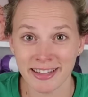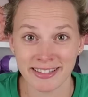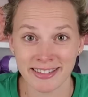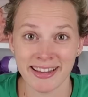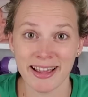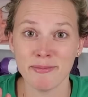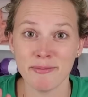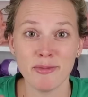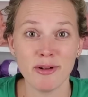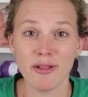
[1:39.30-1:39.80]

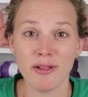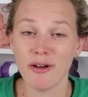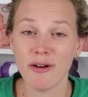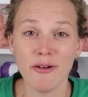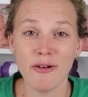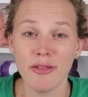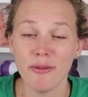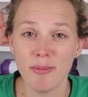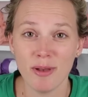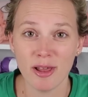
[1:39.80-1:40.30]
assemble
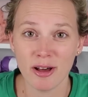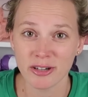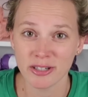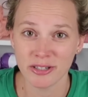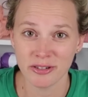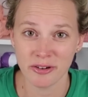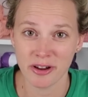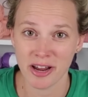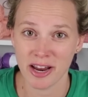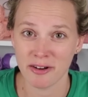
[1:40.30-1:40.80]
all the
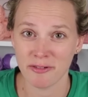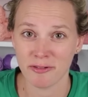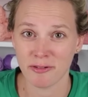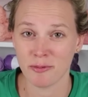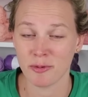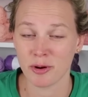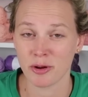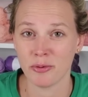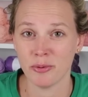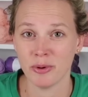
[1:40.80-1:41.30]
blocks together
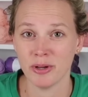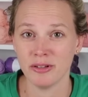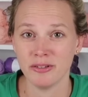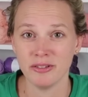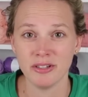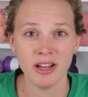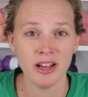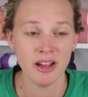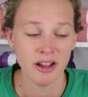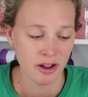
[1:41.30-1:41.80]
from a
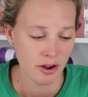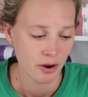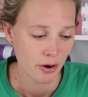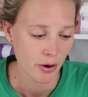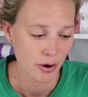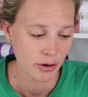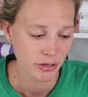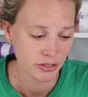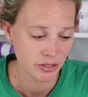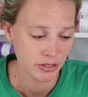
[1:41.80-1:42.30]
quilt or